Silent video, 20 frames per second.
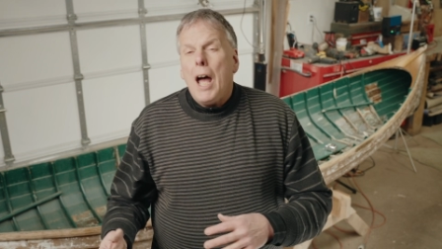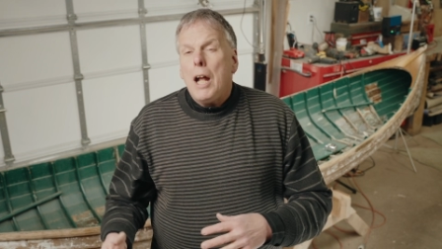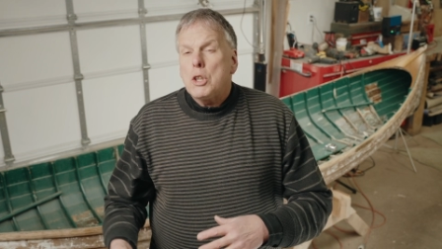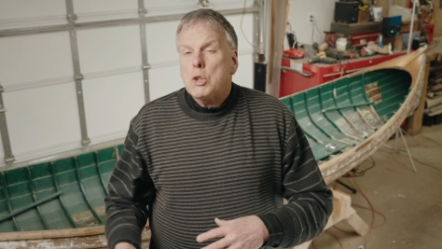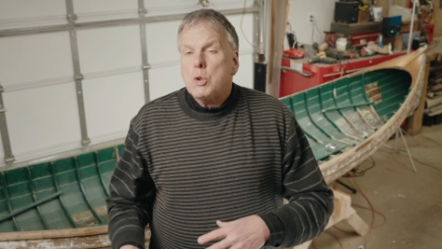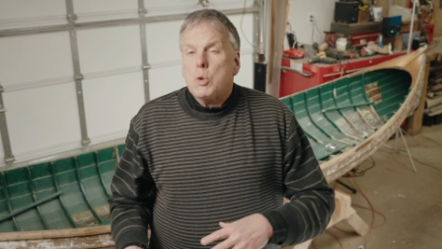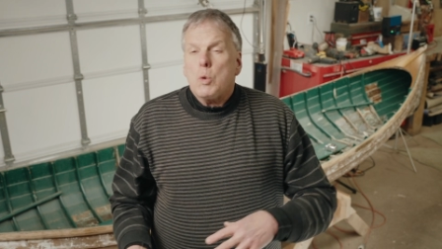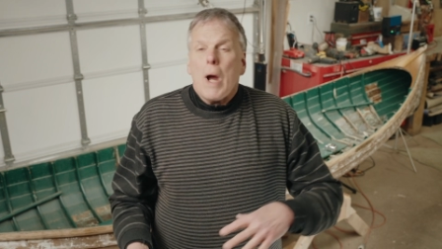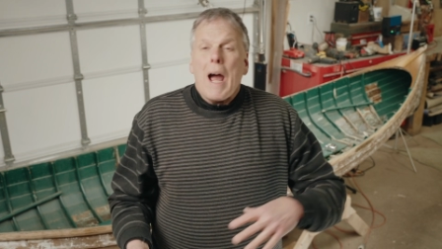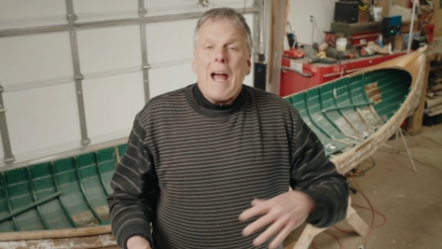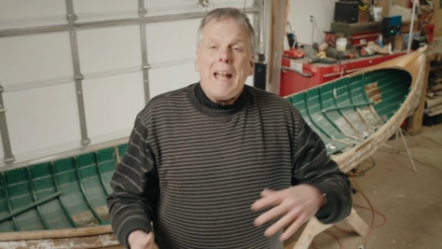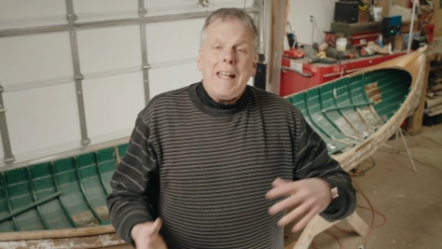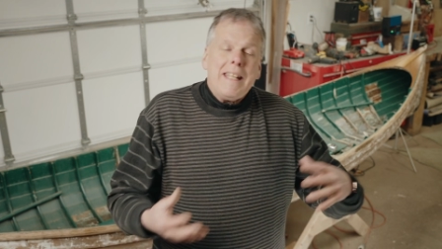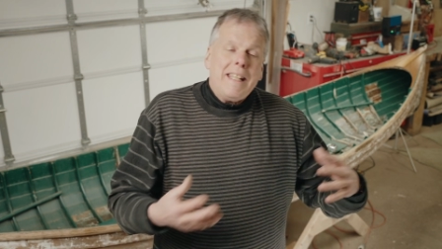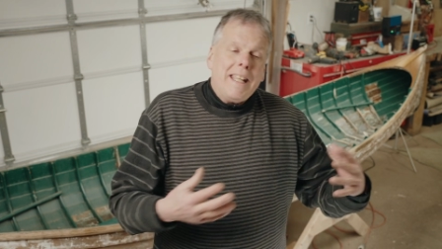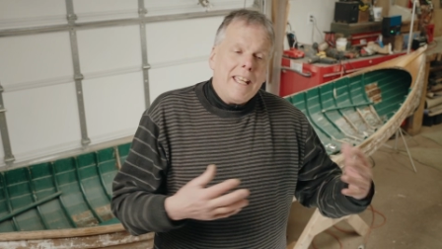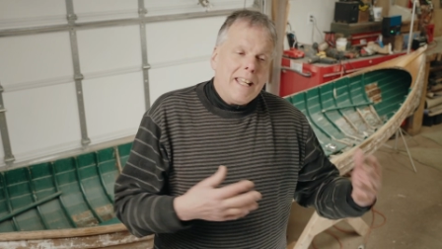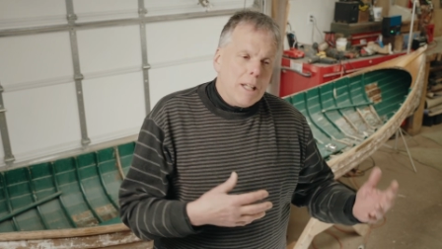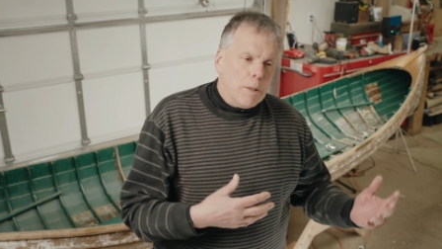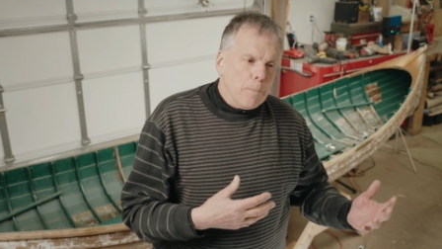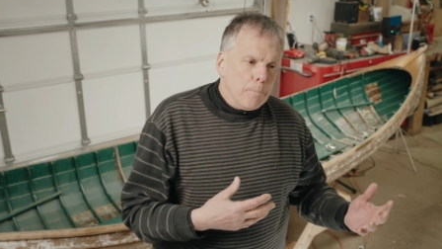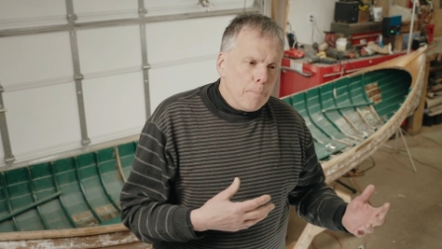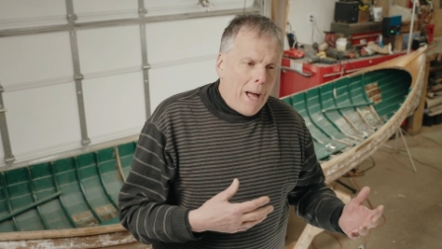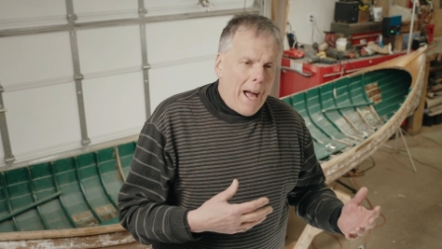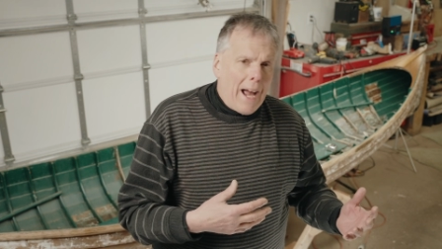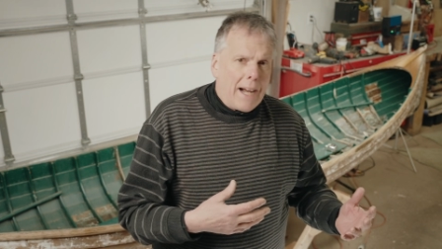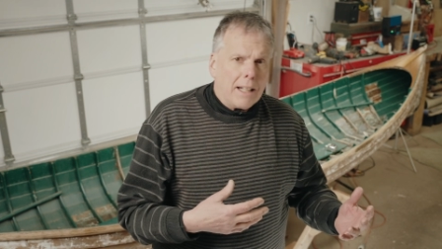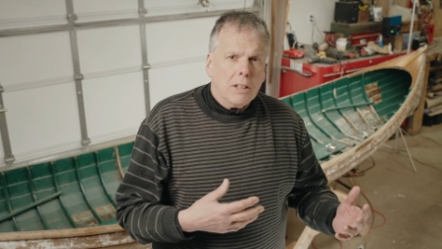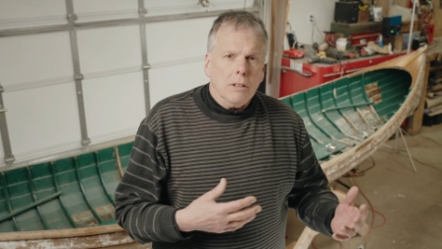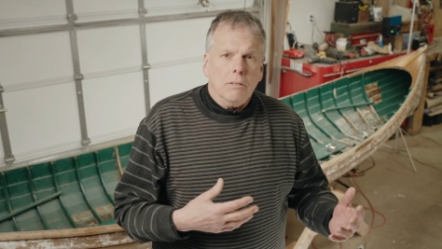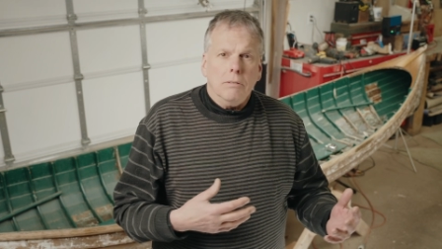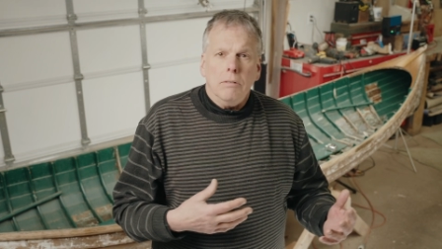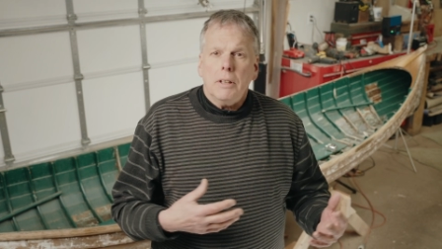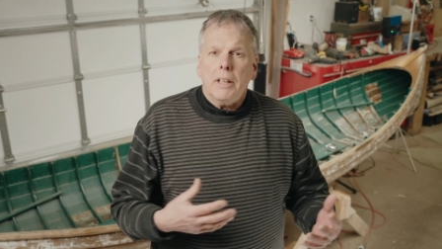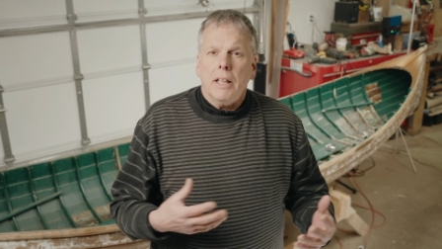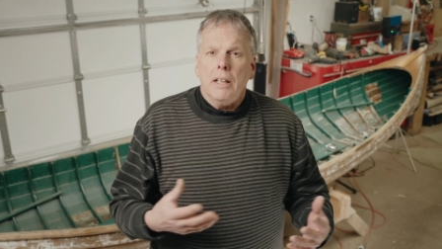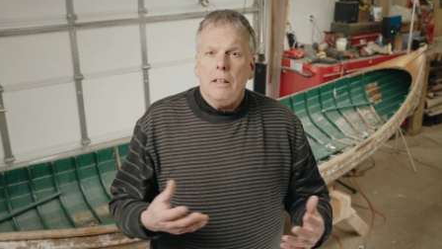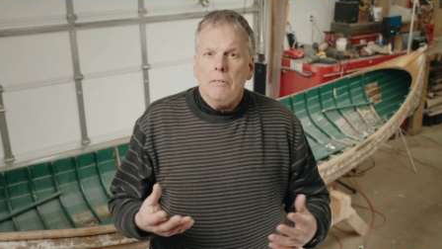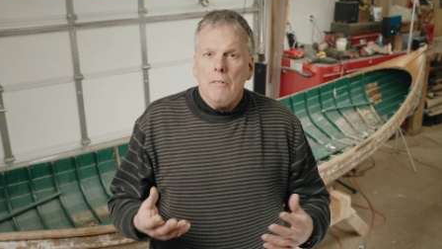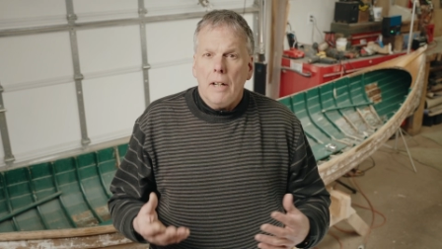try to get it back to
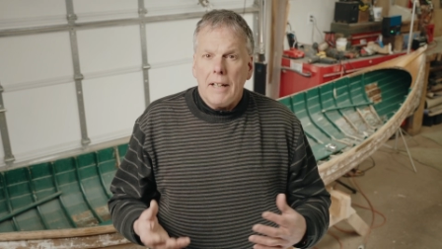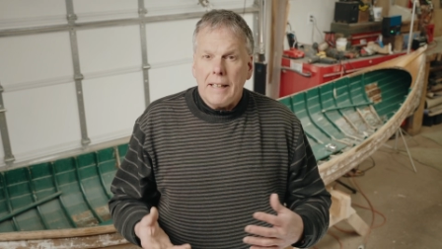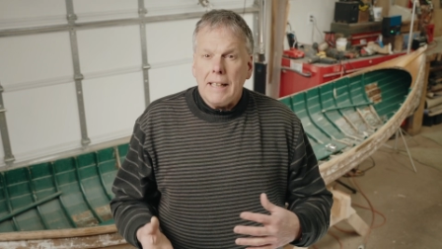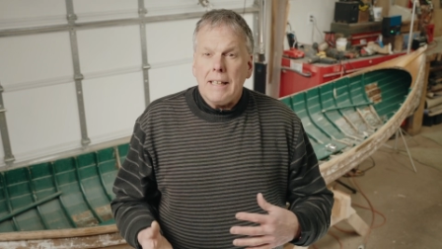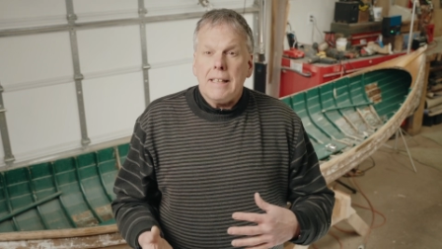looking like